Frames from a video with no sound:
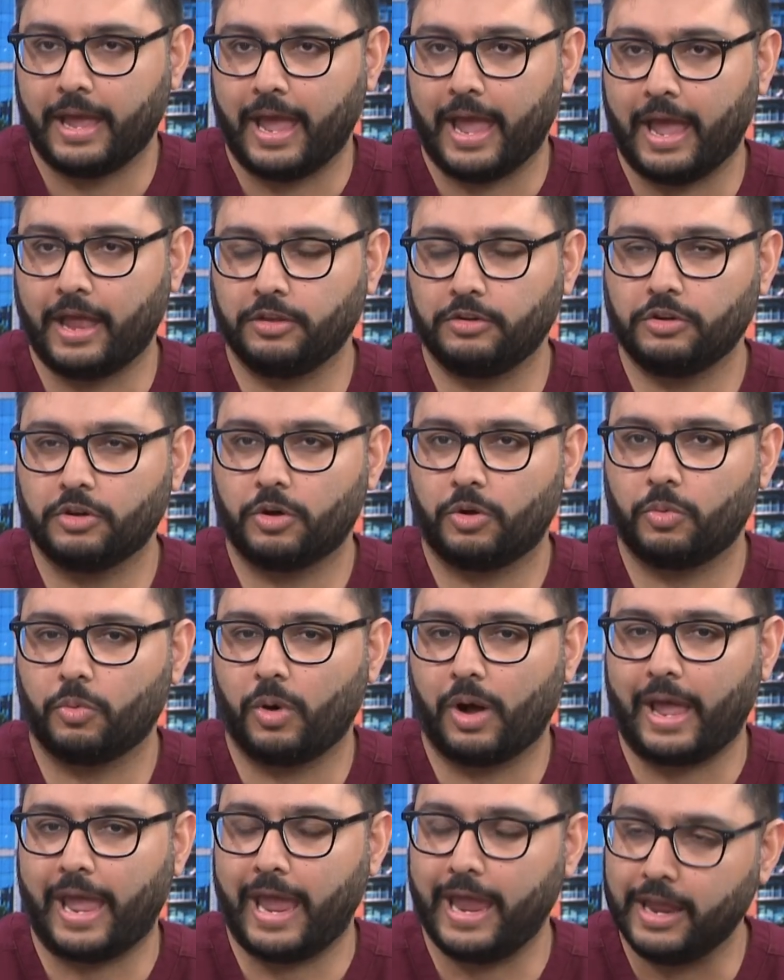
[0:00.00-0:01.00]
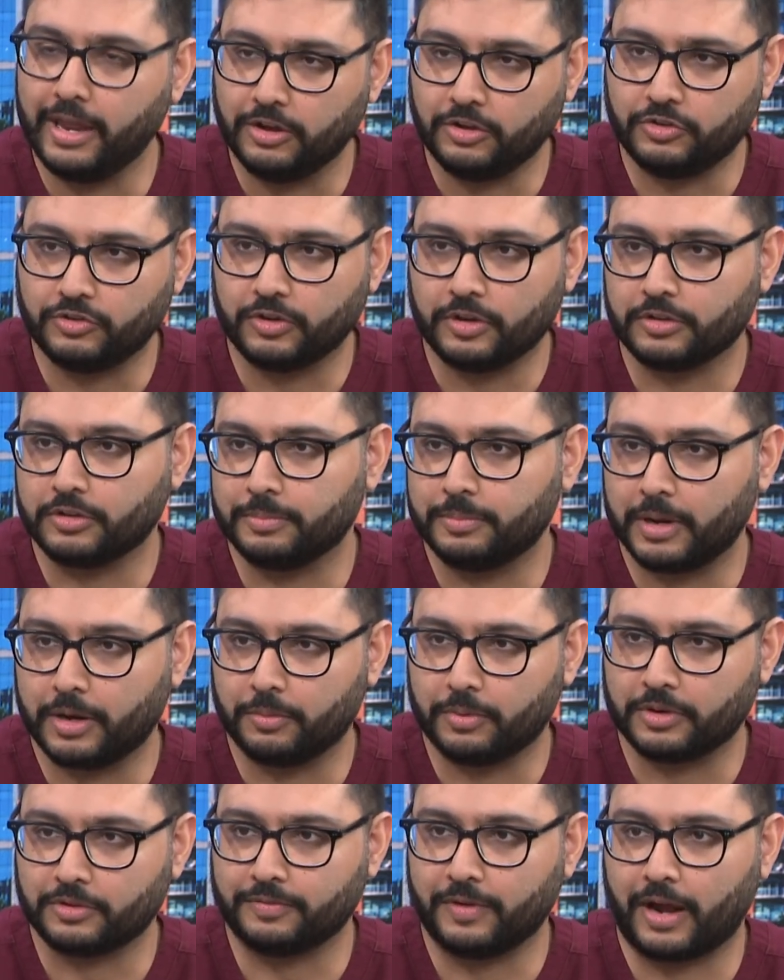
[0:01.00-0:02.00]
And age is a big
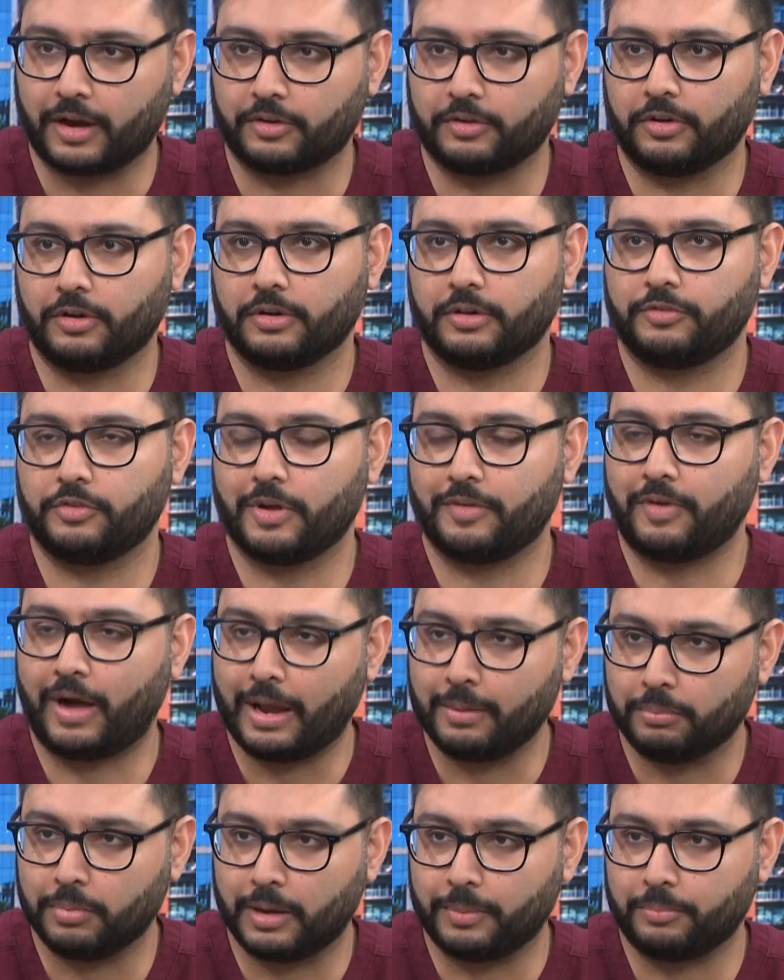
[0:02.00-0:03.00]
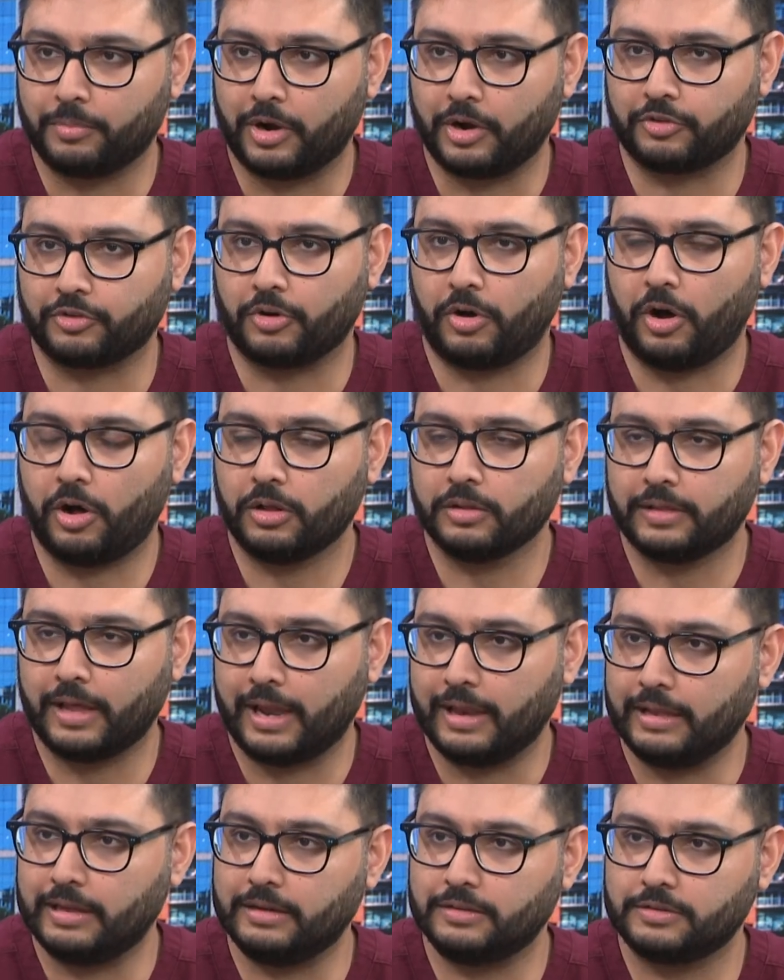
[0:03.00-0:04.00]
risk factor. If you have high blood pressure, all
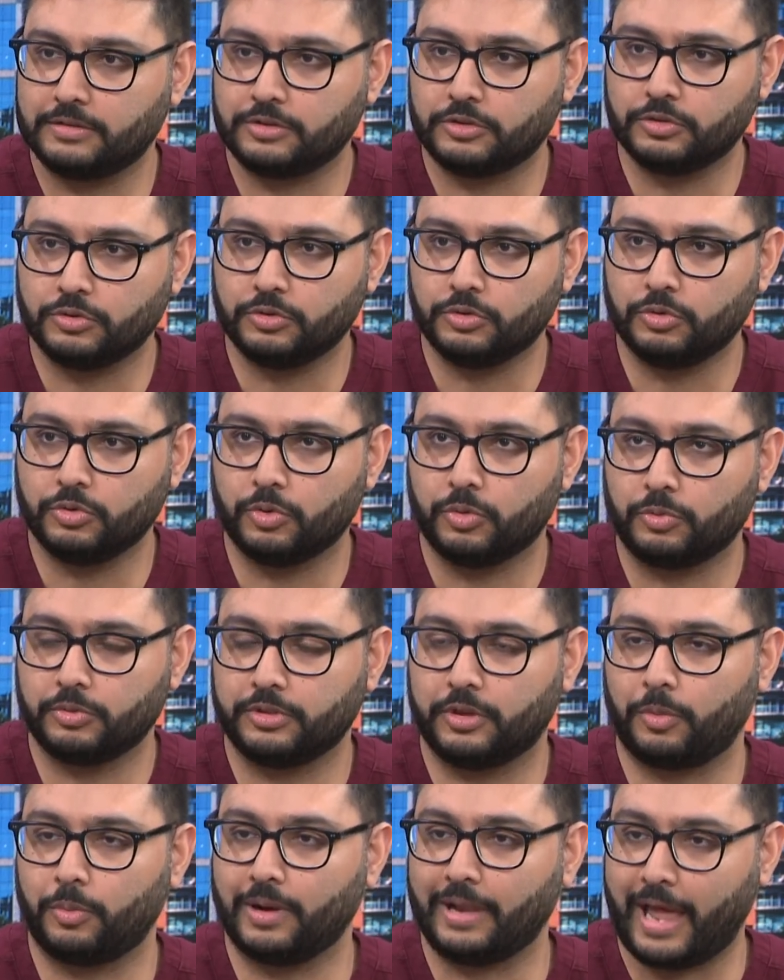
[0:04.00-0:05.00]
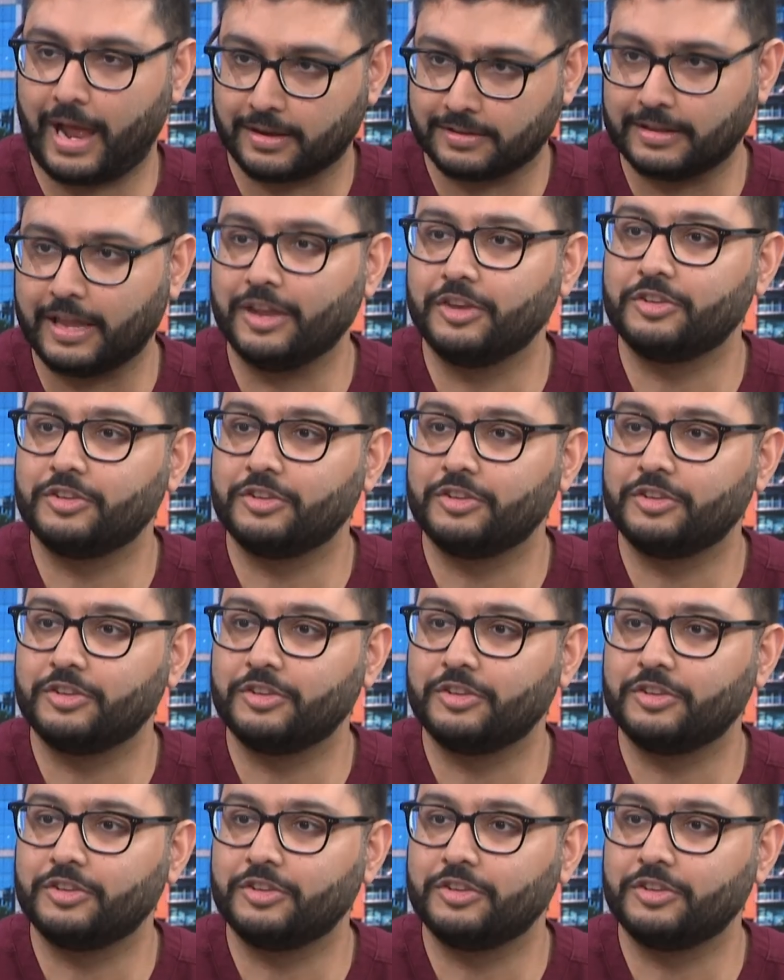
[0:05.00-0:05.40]
that leads to the relaxation.